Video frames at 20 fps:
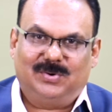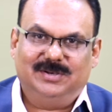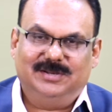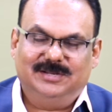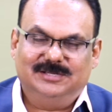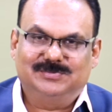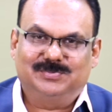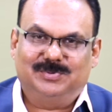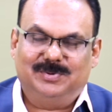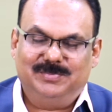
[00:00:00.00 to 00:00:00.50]

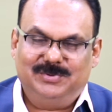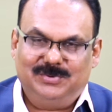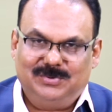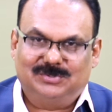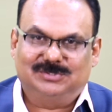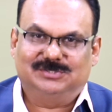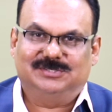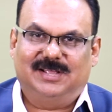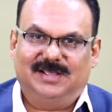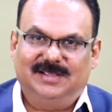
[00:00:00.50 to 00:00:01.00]
audience from
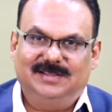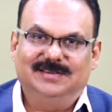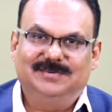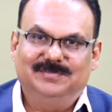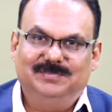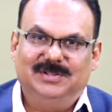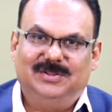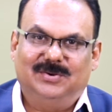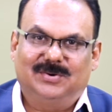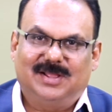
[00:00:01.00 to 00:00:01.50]
your
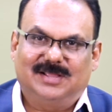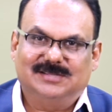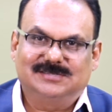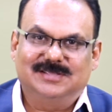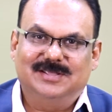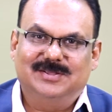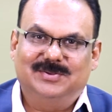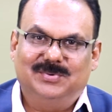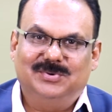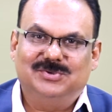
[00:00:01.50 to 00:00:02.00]
side without
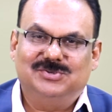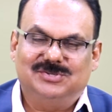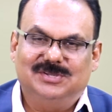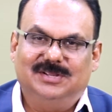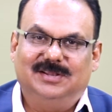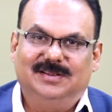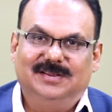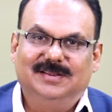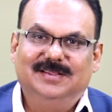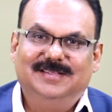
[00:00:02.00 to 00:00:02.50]
asking
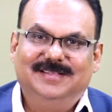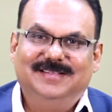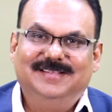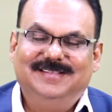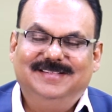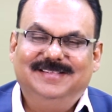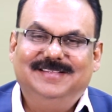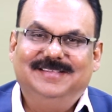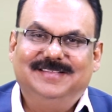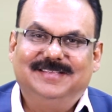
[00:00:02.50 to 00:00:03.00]
question,
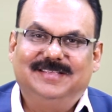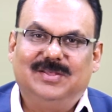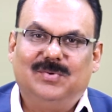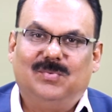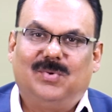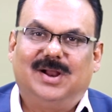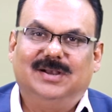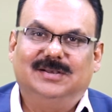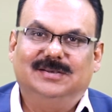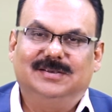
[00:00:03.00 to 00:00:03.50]

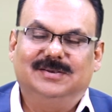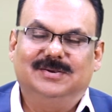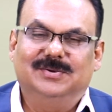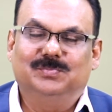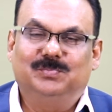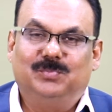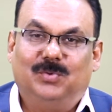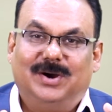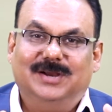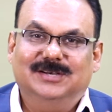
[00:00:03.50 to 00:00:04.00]
what
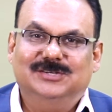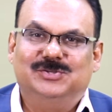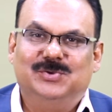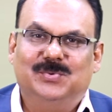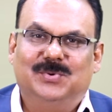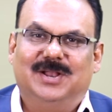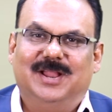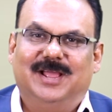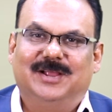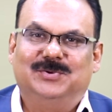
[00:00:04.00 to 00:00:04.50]
points
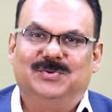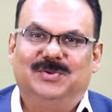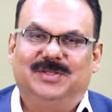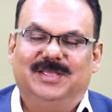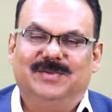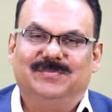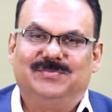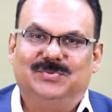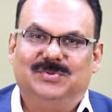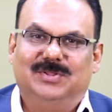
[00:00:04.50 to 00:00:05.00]
you would like to
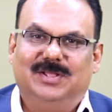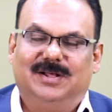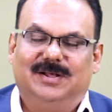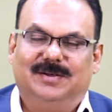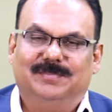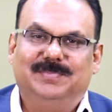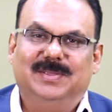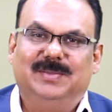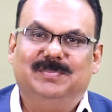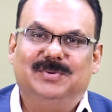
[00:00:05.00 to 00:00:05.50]
give to
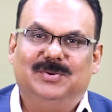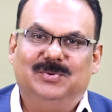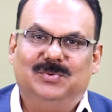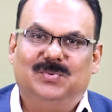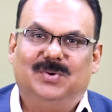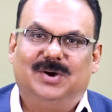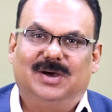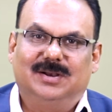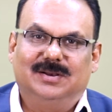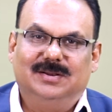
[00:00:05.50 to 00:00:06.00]
the people
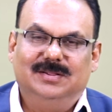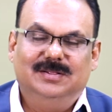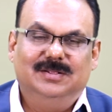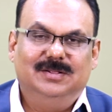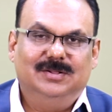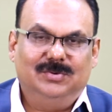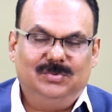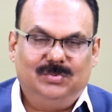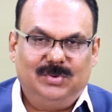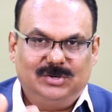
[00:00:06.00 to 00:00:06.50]
who are
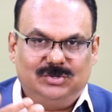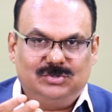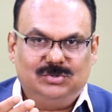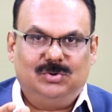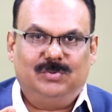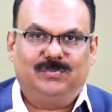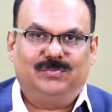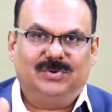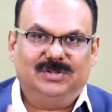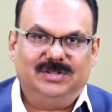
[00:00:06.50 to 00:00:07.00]
going to
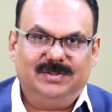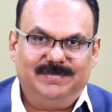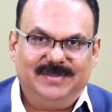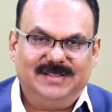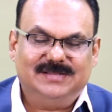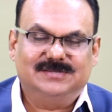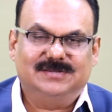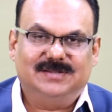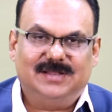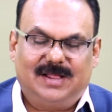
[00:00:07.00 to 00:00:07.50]
go for the
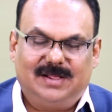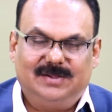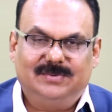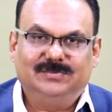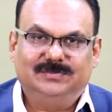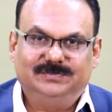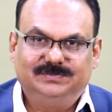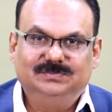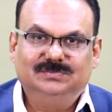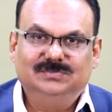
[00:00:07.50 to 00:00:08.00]
mains
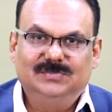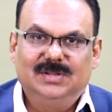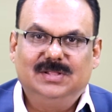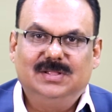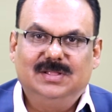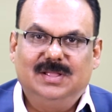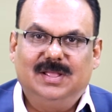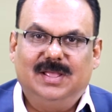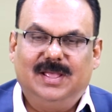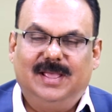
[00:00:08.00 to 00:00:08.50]
now
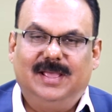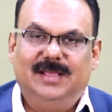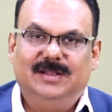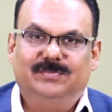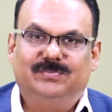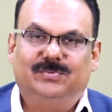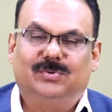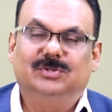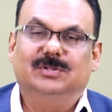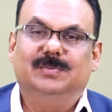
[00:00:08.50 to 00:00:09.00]

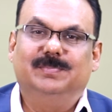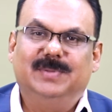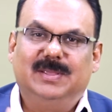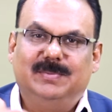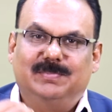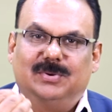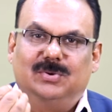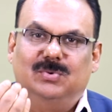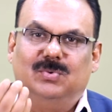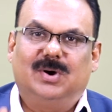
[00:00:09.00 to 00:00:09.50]
and for the
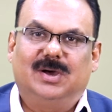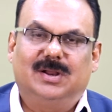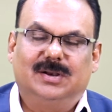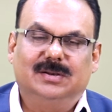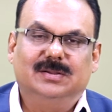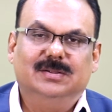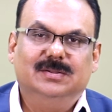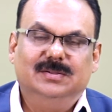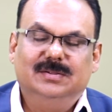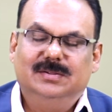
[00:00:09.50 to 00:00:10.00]
people who
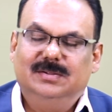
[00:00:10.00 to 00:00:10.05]
are